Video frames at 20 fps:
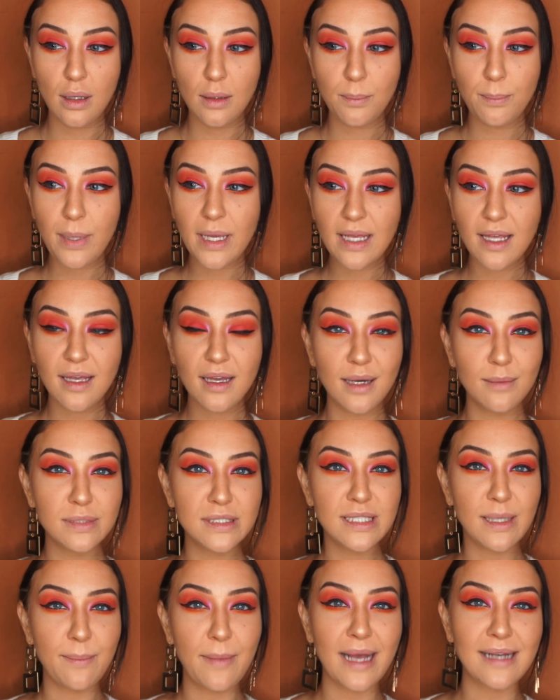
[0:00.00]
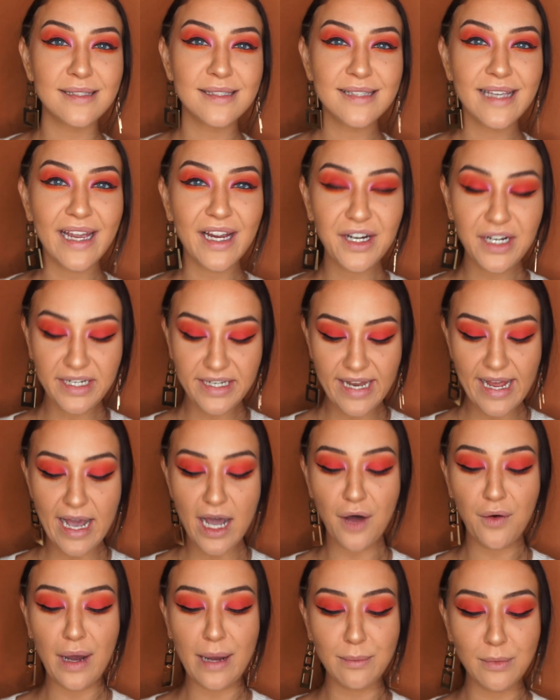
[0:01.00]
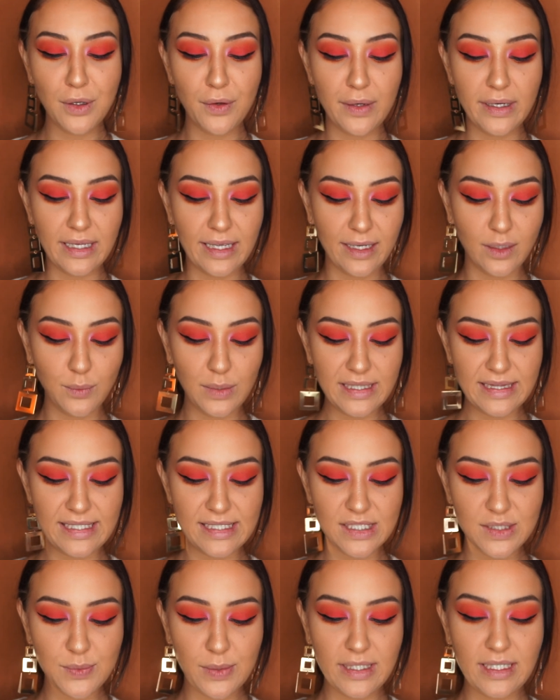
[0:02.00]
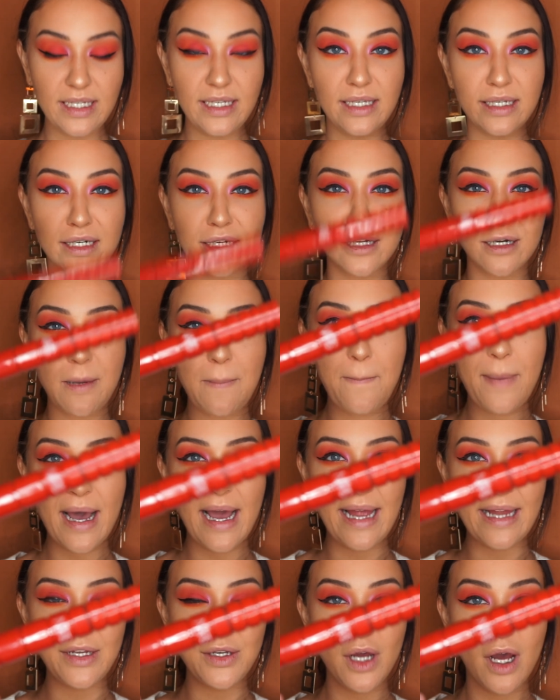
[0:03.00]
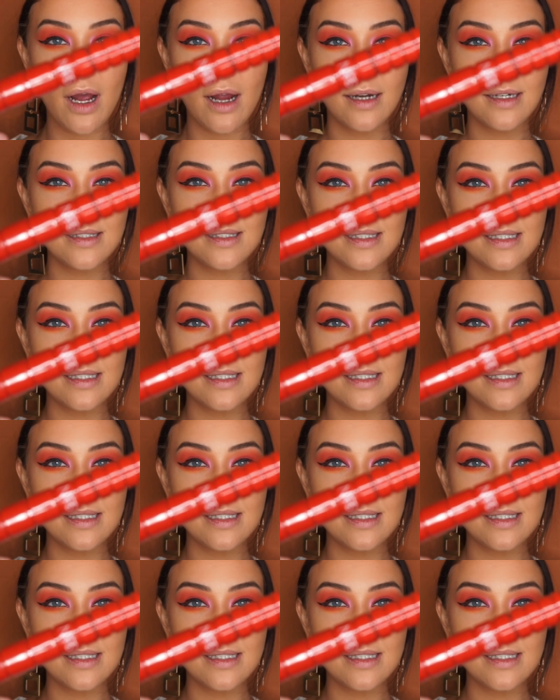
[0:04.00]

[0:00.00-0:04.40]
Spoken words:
Picking up some mascara now, I'm going in with this one here by NARS.